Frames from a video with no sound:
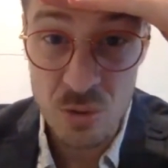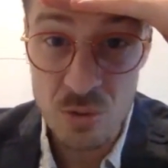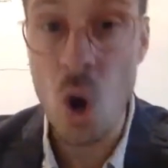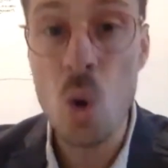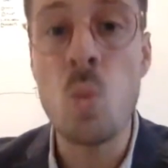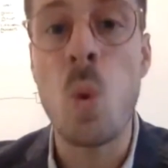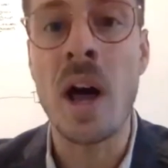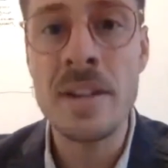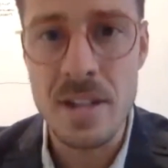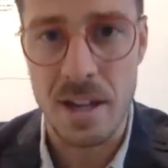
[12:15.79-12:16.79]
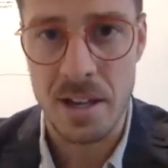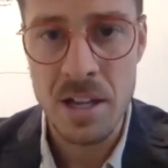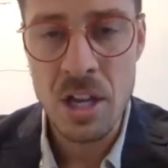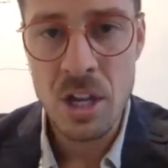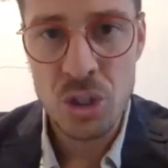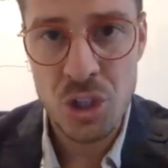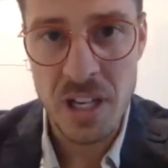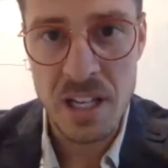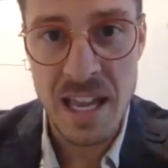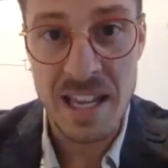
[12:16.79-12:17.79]
No wonder
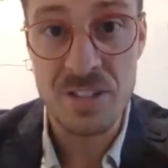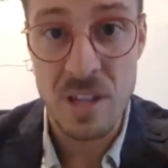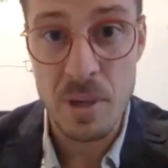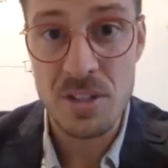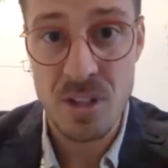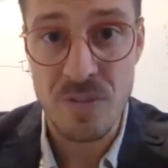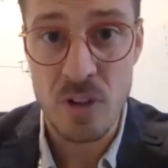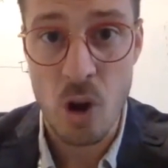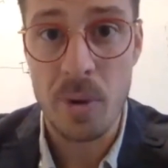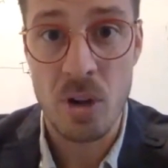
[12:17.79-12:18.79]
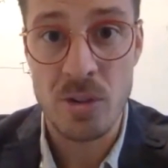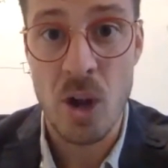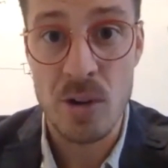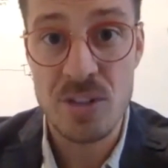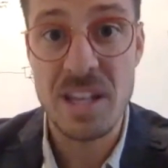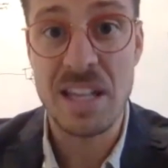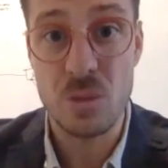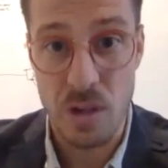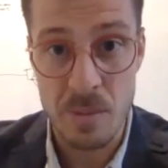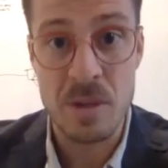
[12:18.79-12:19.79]
she exhibits the phenomenon known as the
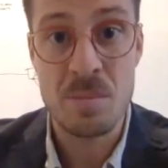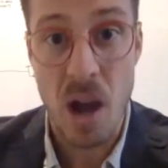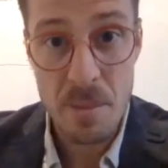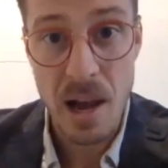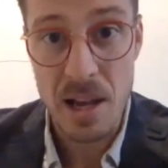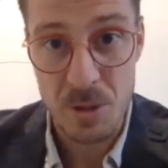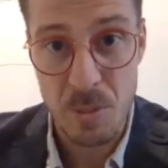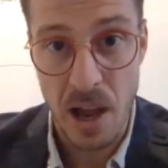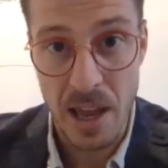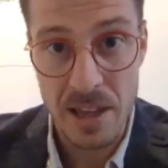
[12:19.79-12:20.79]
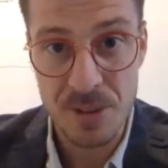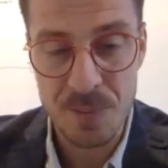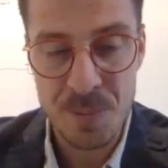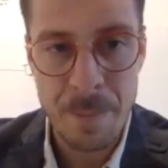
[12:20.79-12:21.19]
agreement bypass bias.